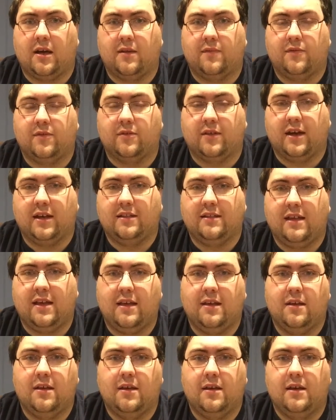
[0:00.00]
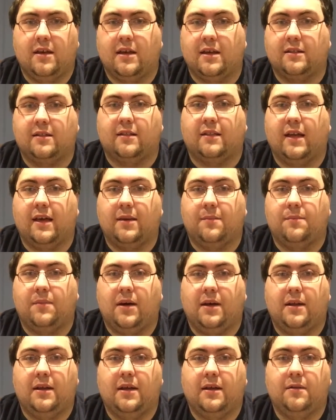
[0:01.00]
If you liked it, hit the like
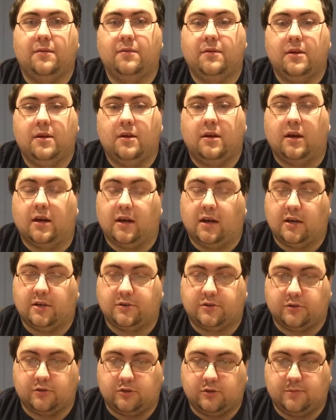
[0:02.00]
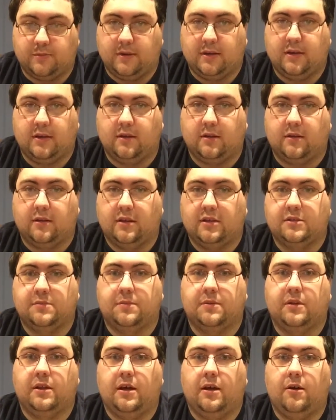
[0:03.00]
button, social media and the links
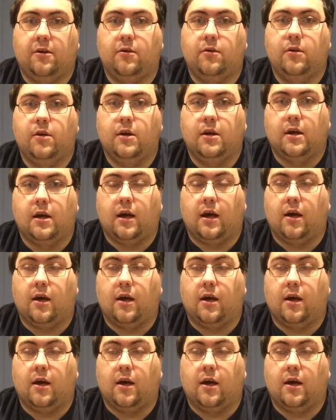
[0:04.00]
below.